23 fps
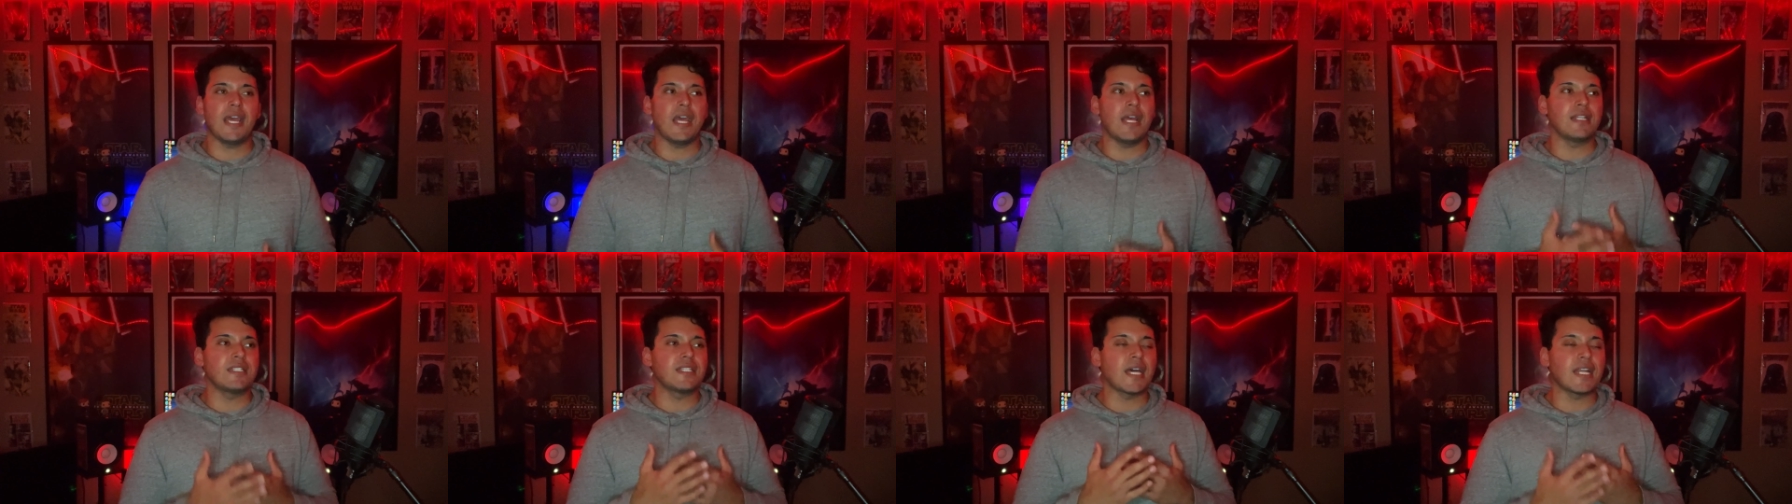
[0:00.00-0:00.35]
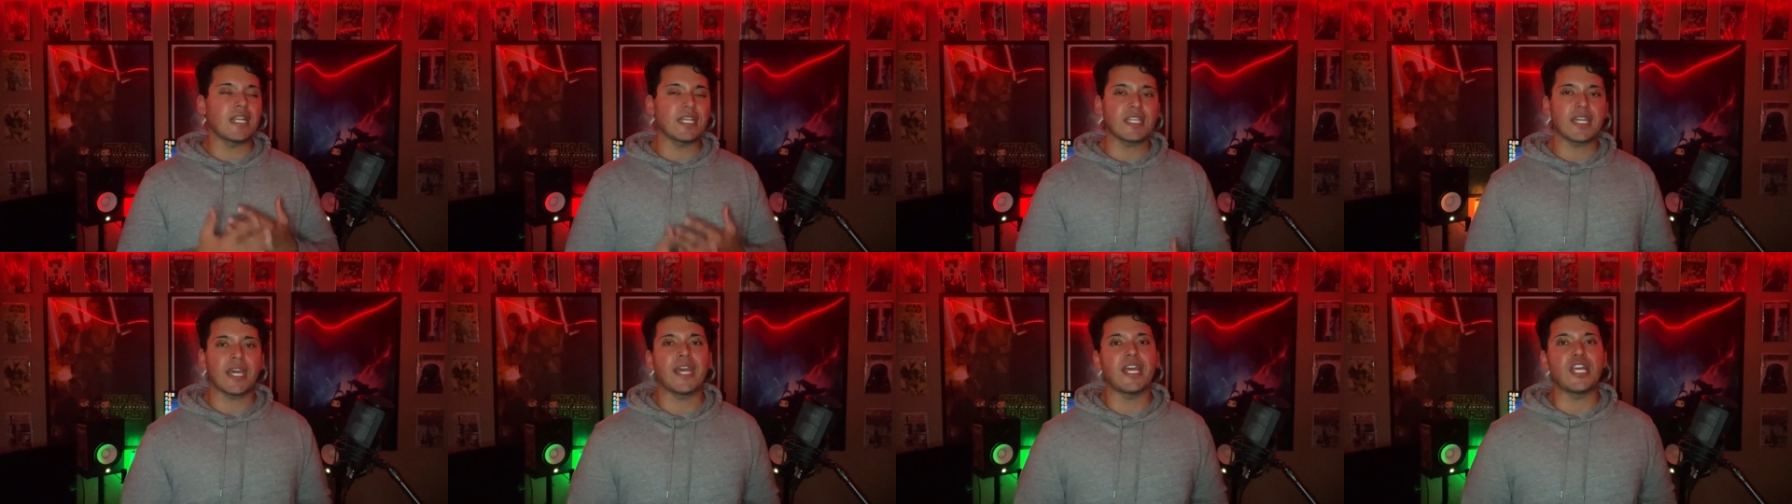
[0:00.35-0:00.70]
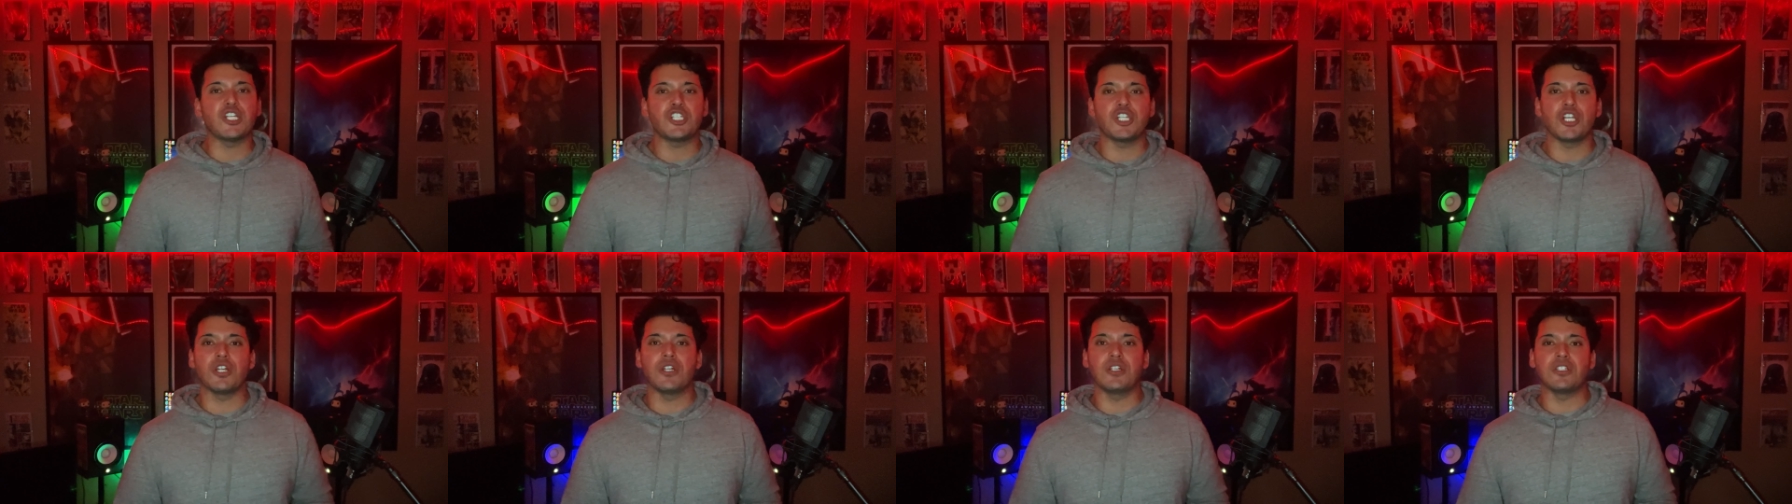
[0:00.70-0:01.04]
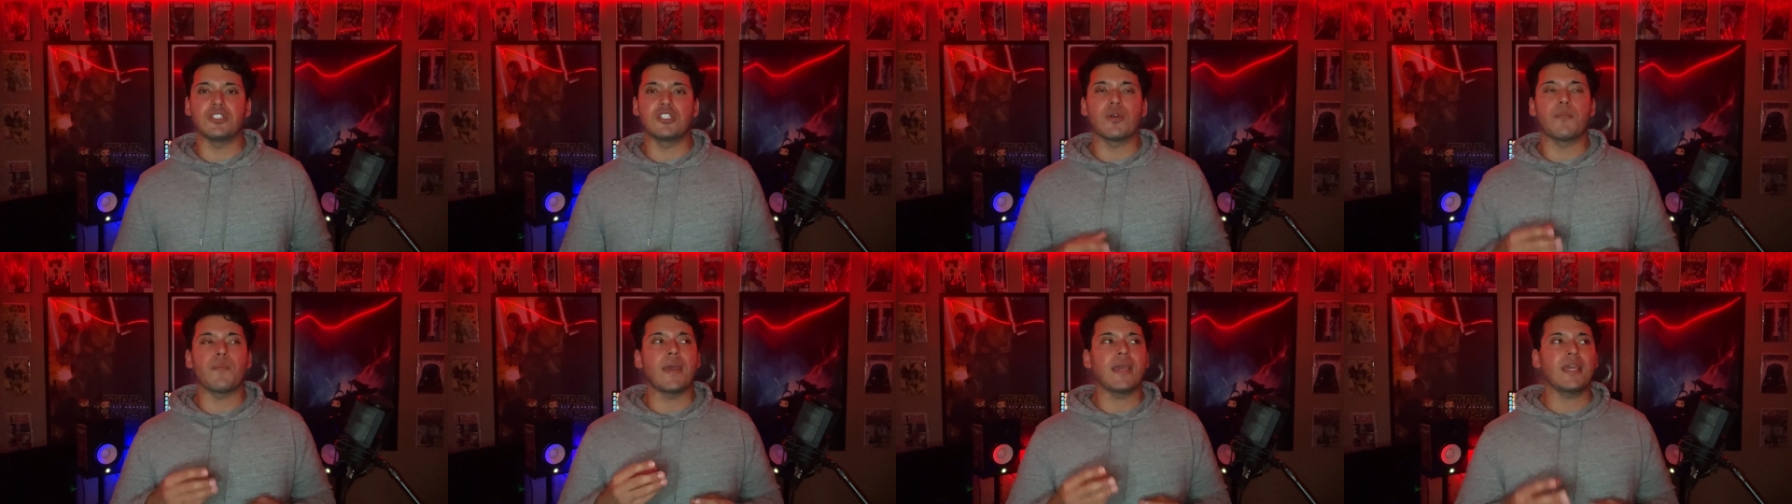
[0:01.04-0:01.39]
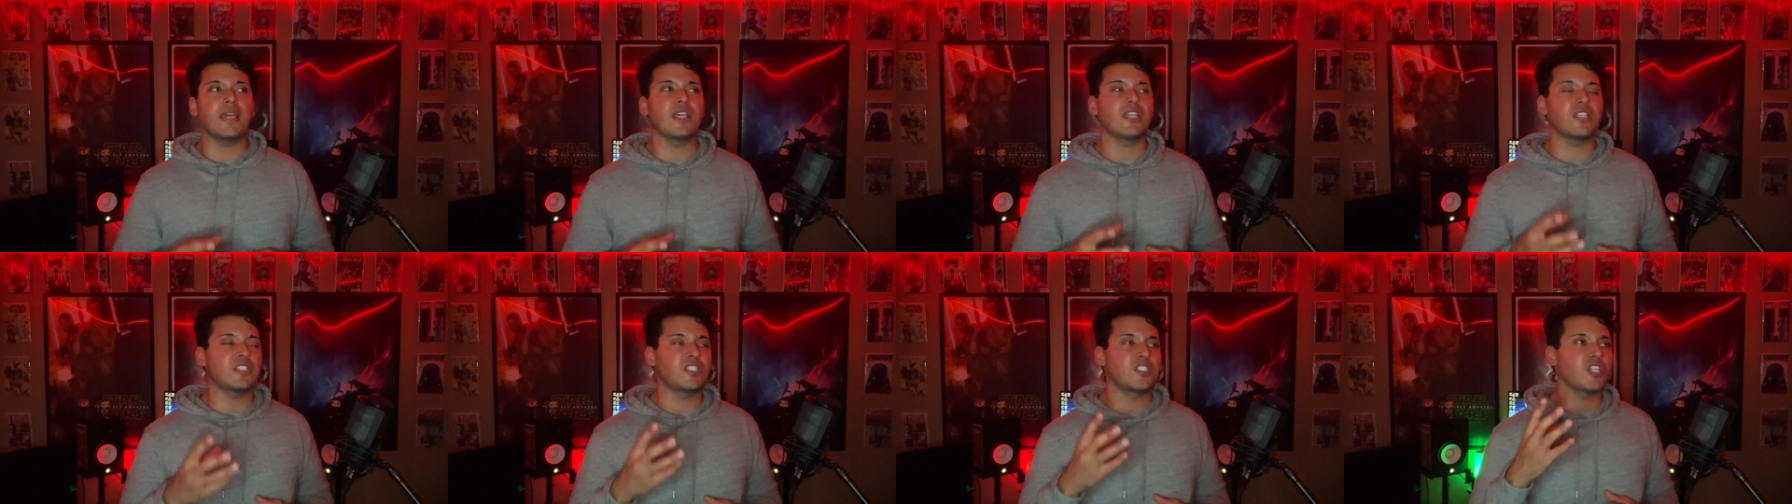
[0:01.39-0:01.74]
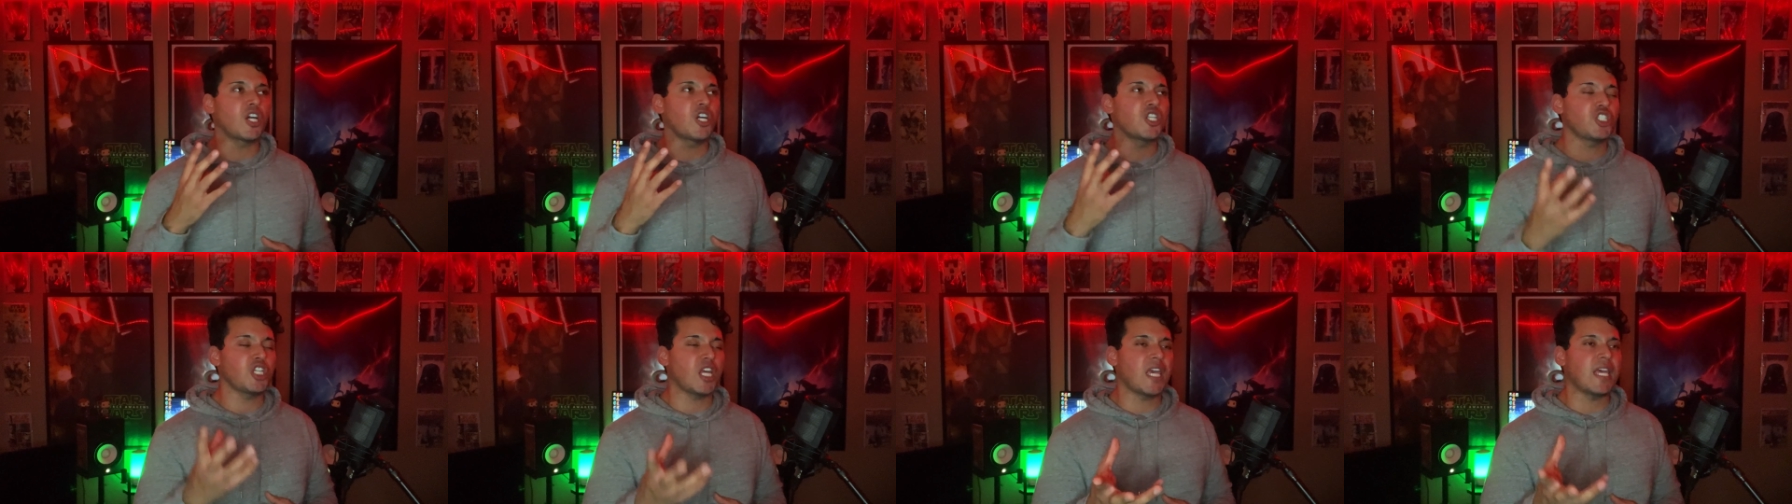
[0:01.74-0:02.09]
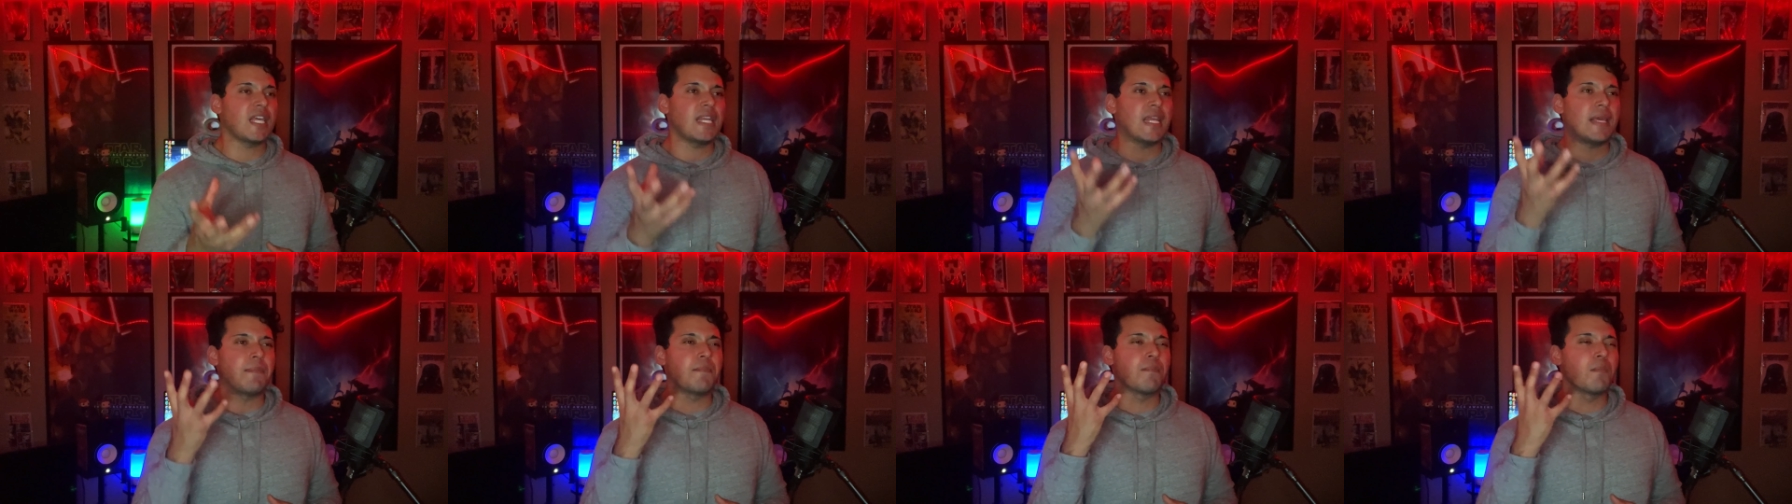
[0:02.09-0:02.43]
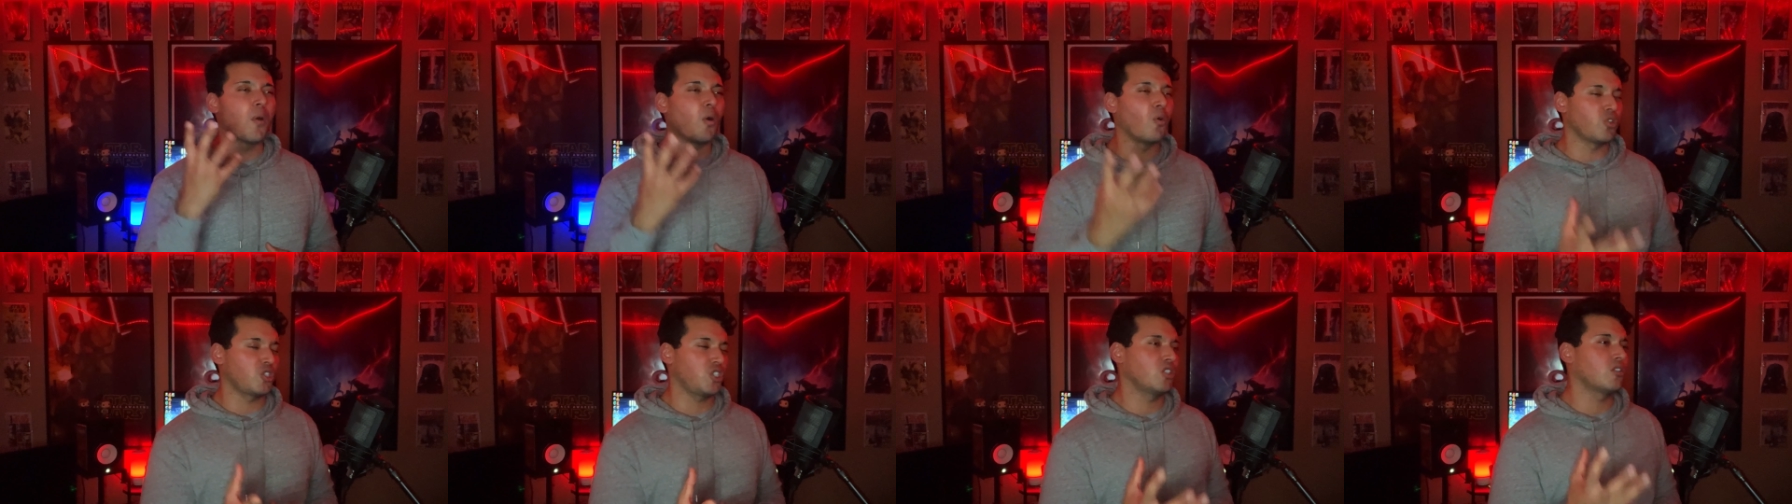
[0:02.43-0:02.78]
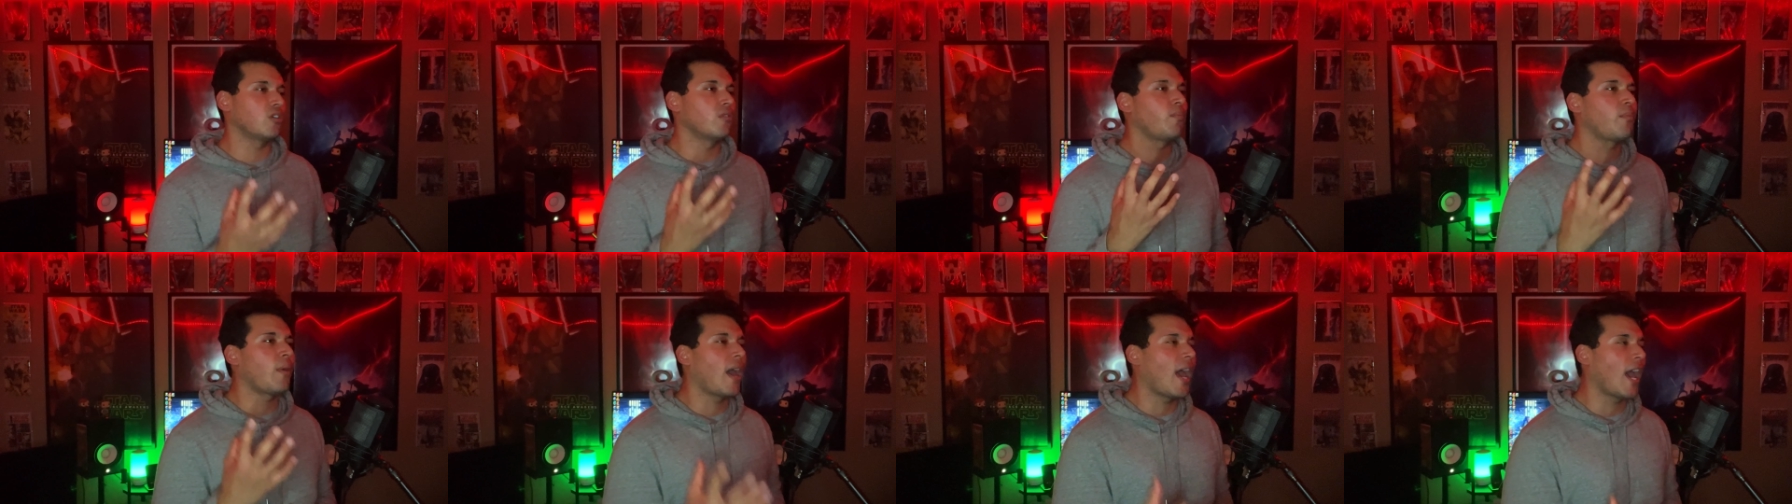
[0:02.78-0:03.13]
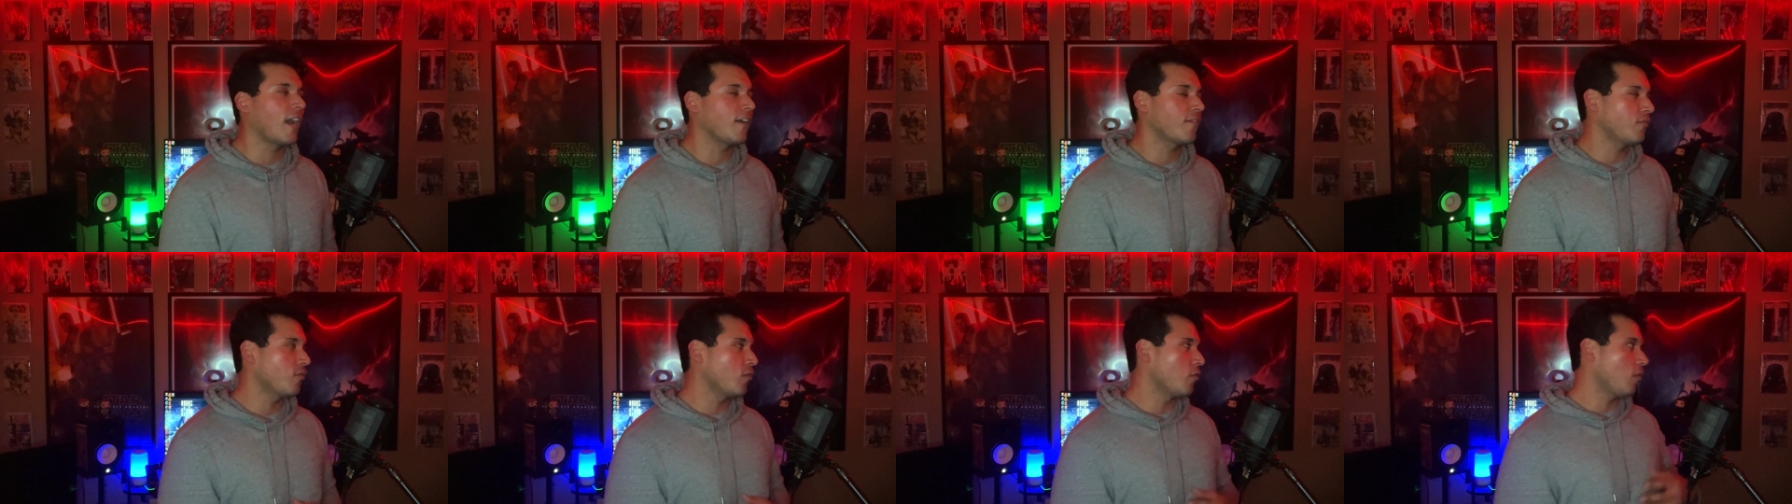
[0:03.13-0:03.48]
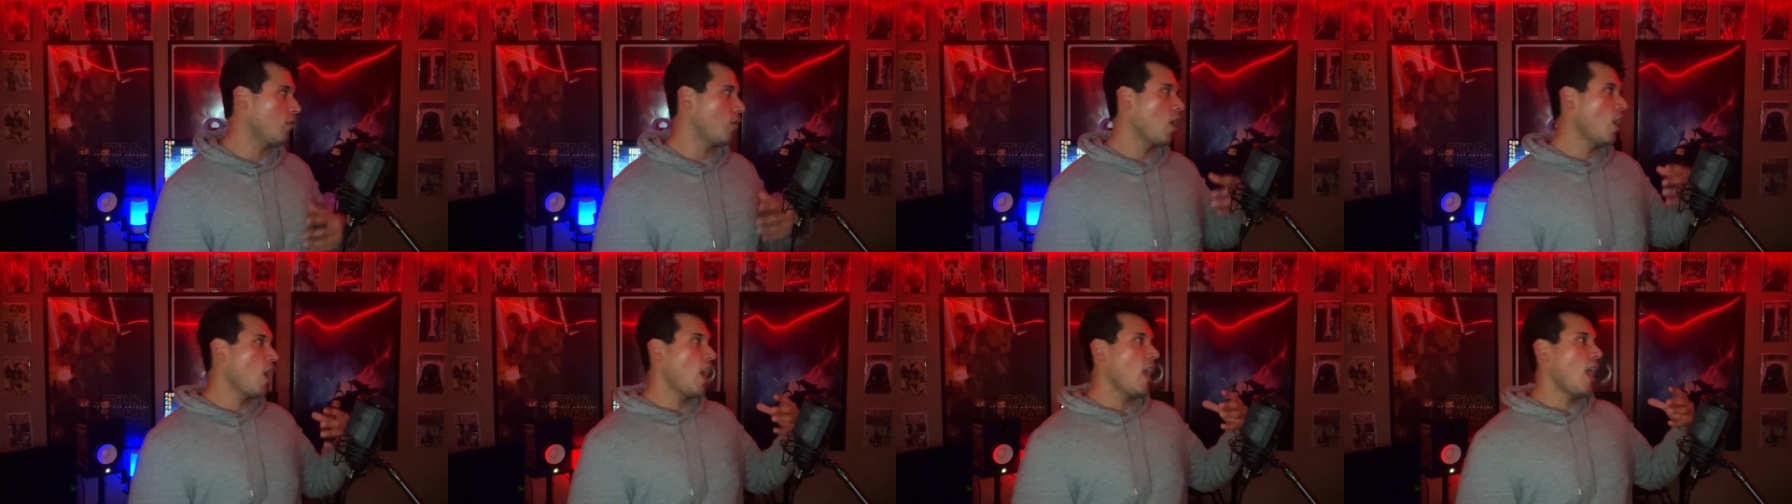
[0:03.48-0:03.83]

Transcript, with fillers: and dedication to making such an emotional, packful,